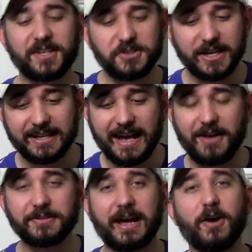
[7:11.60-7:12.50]
check it
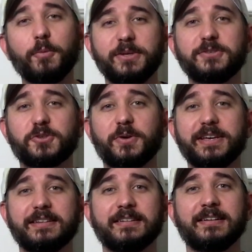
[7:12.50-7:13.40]
out. I hope you enjoy
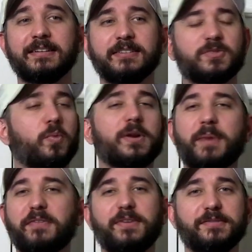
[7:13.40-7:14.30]
it. It's one of
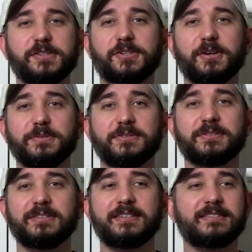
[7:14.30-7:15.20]
my favorite
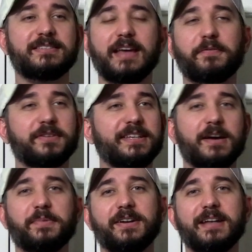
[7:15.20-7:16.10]
shows. It's definitely
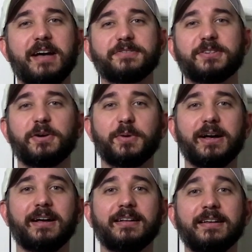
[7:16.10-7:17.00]
up there now.
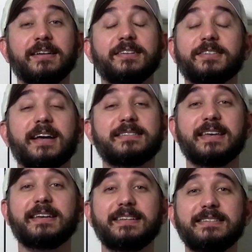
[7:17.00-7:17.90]
So guys,
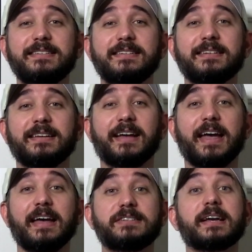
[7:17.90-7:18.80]
take it easy
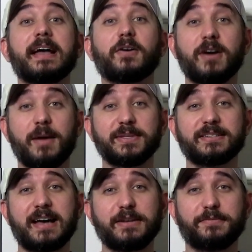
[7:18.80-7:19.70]
and check out Common
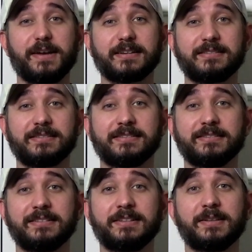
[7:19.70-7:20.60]
Side Effects.
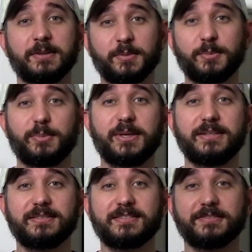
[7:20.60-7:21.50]

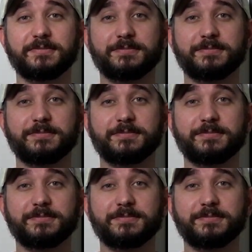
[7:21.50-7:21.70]
Peace.